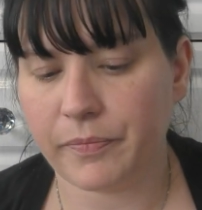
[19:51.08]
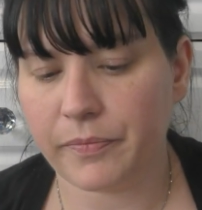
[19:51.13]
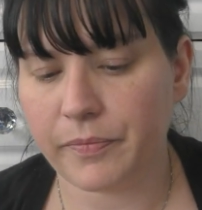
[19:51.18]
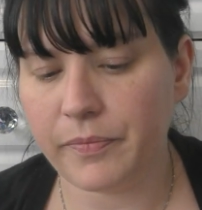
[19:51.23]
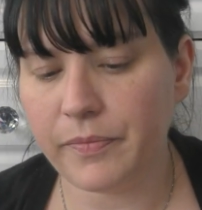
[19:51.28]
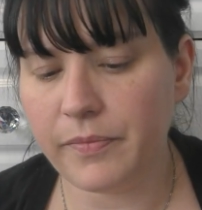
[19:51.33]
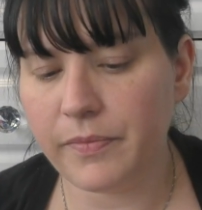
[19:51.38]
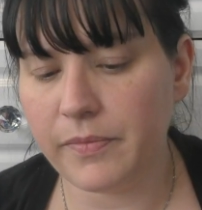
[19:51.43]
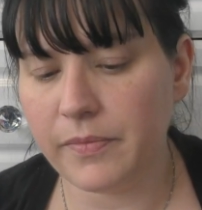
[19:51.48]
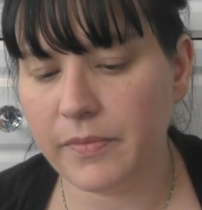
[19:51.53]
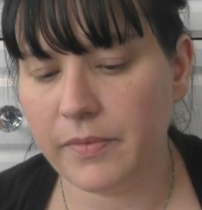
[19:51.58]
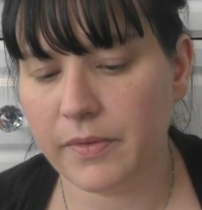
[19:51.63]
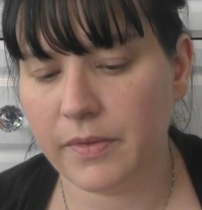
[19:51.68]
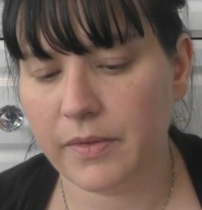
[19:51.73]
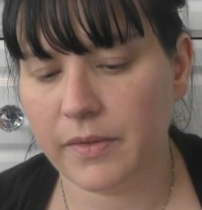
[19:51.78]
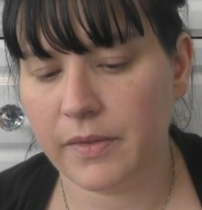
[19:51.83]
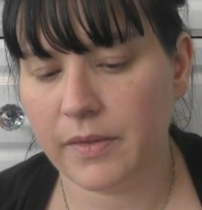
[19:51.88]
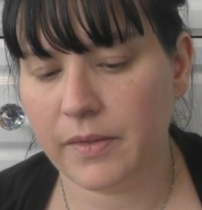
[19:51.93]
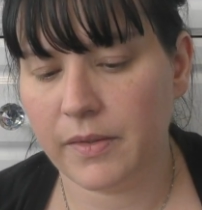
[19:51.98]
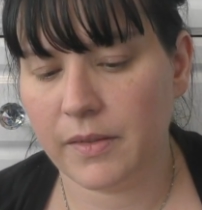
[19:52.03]

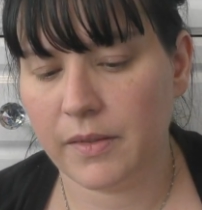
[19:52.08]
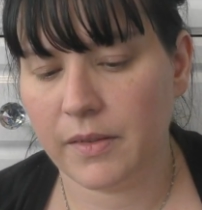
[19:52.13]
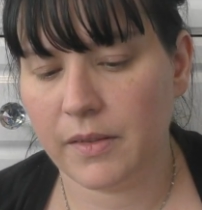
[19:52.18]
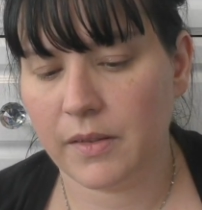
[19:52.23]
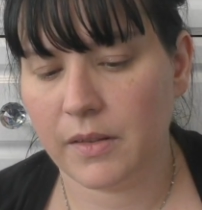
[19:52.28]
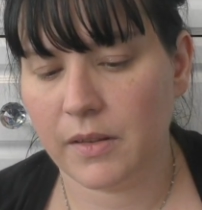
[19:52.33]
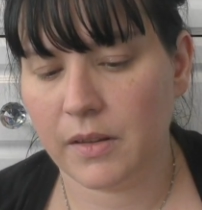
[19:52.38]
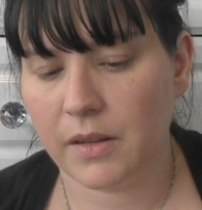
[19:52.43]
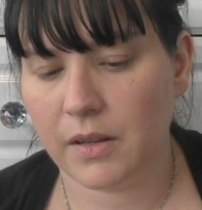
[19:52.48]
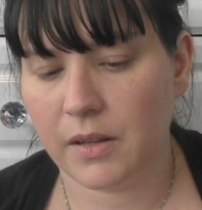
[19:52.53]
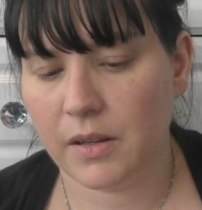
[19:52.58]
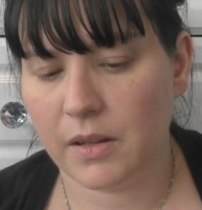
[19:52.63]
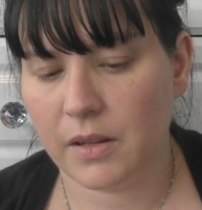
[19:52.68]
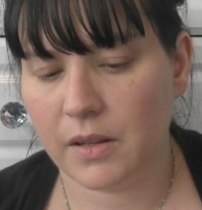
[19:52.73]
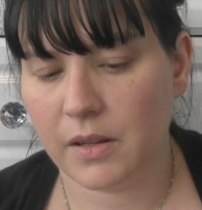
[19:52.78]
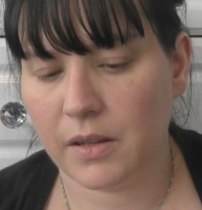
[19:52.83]
No one is speaking in this clip.